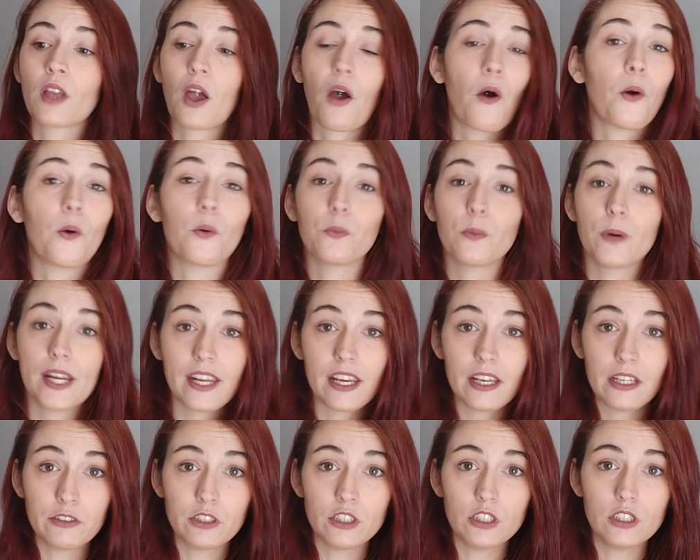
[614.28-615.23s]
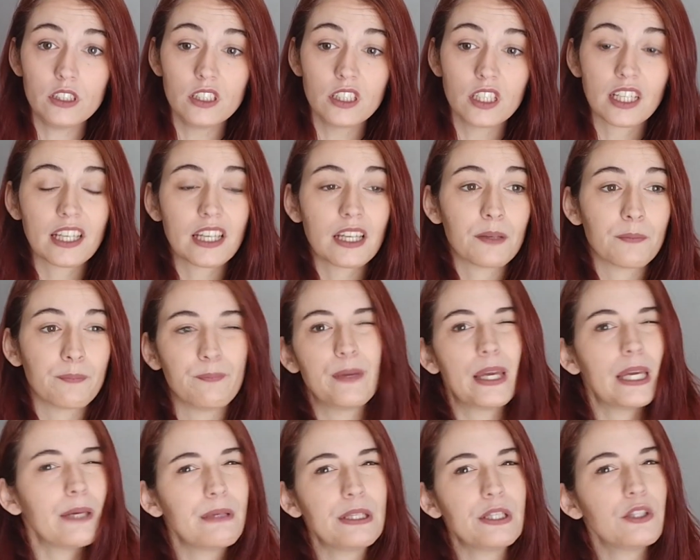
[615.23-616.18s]
or whatever,
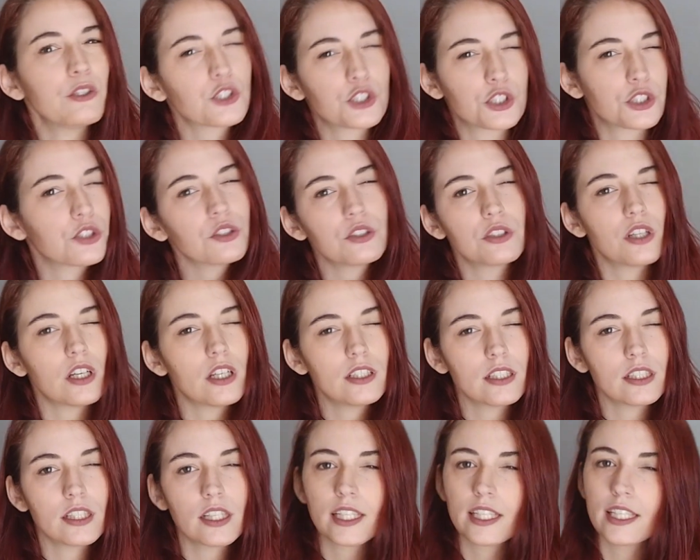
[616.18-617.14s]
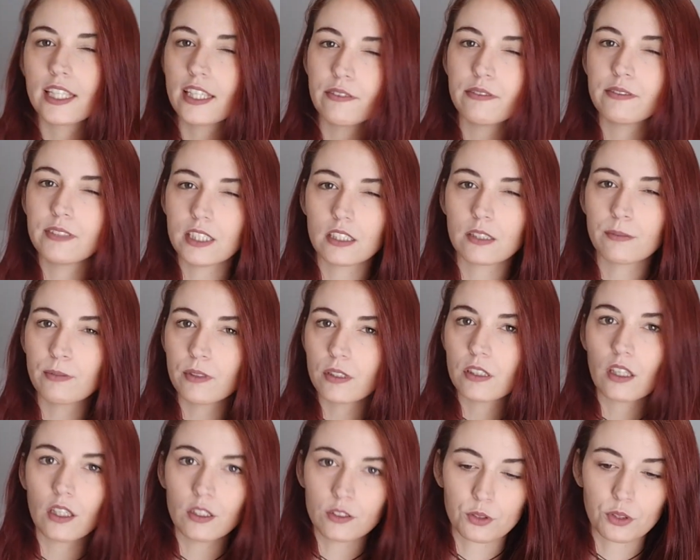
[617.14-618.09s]
maybe you shouldn't give this
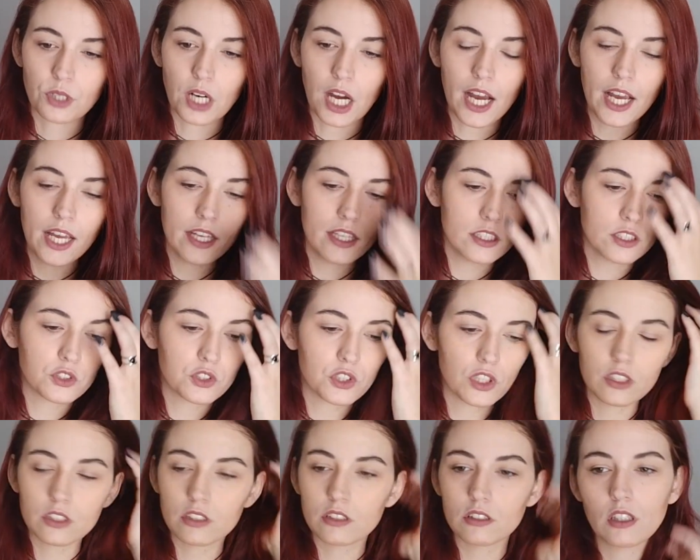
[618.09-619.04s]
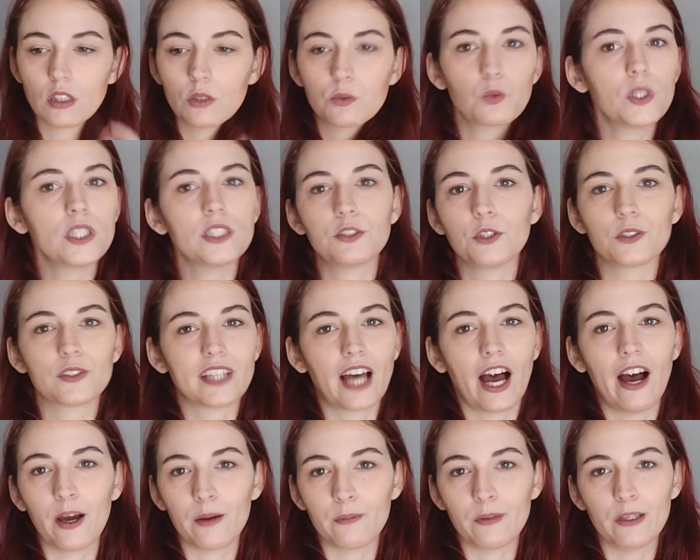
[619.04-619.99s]
book a try. Just don't waste your
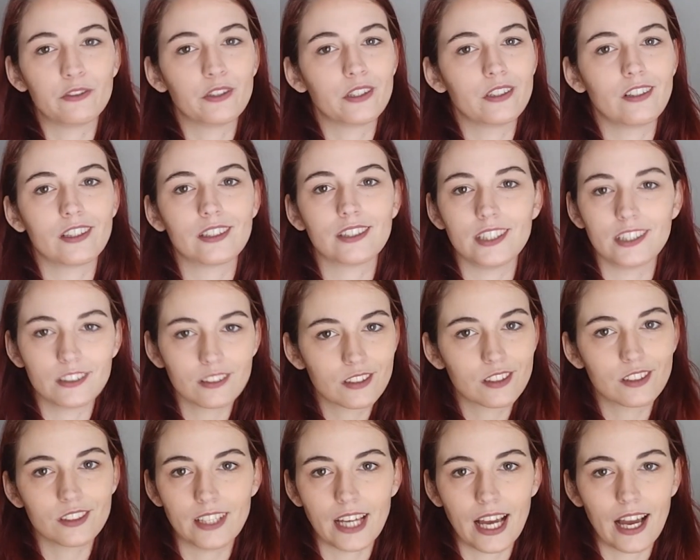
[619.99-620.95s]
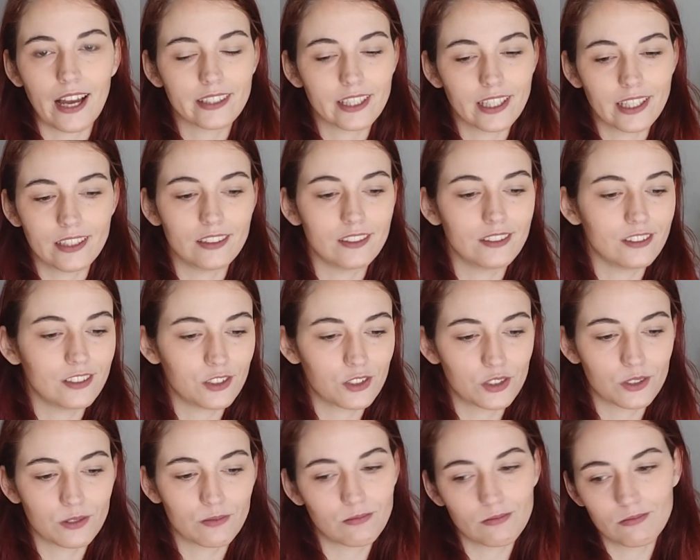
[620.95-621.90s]
time if you're not into that, and
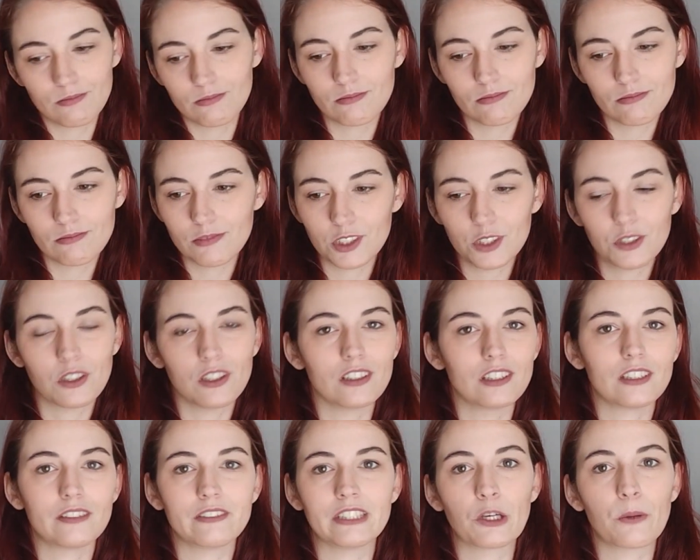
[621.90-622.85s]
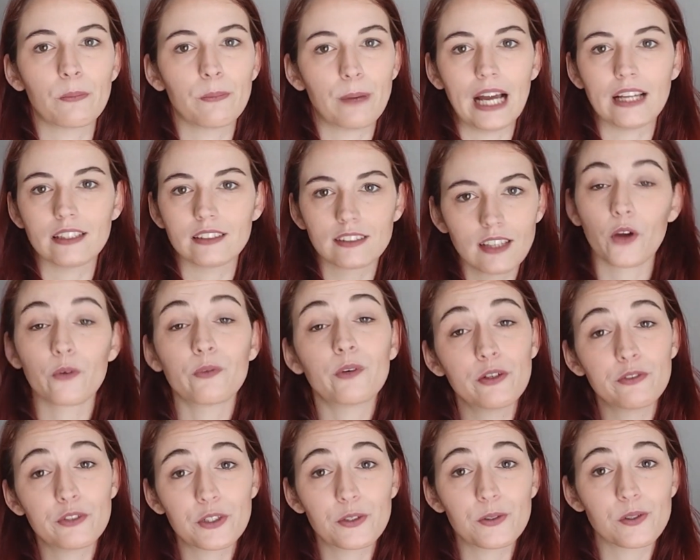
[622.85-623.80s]
you know, leaving a bad
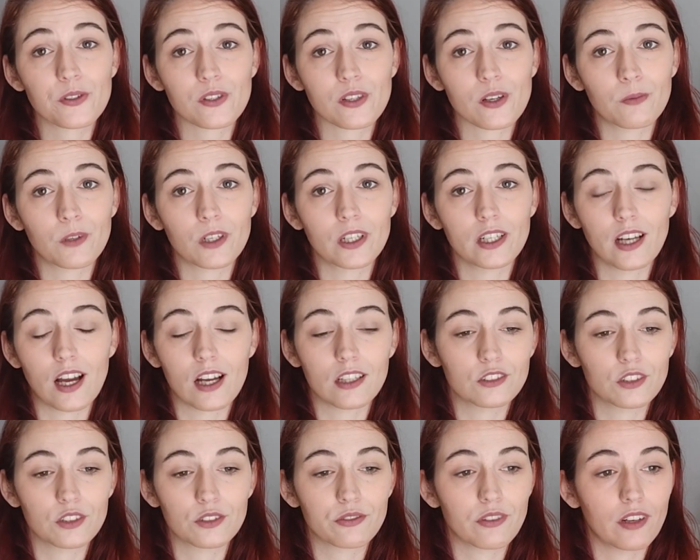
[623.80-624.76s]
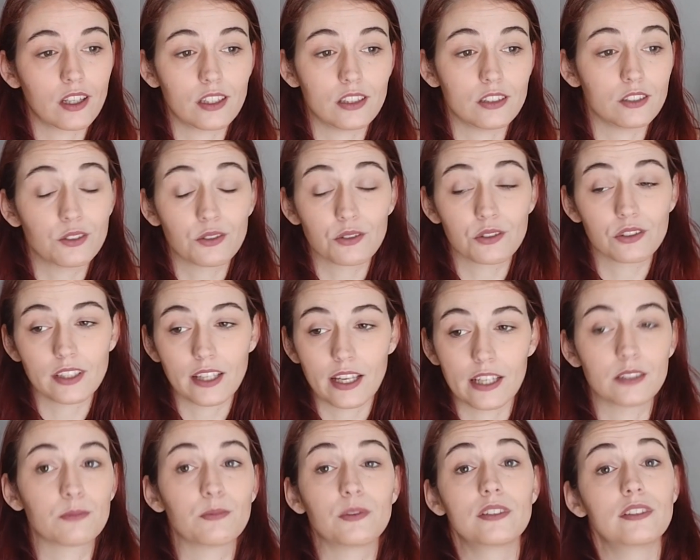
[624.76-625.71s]
review somewhere. I just find it
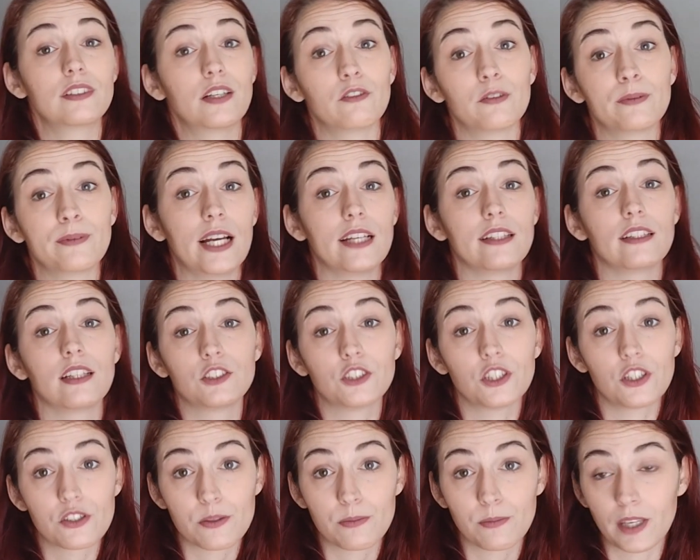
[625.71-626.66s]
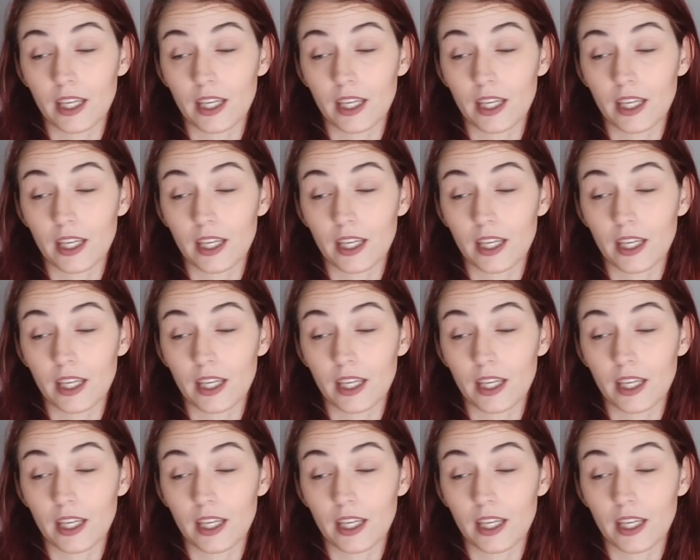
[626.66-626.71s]
useless, but never mind, that's just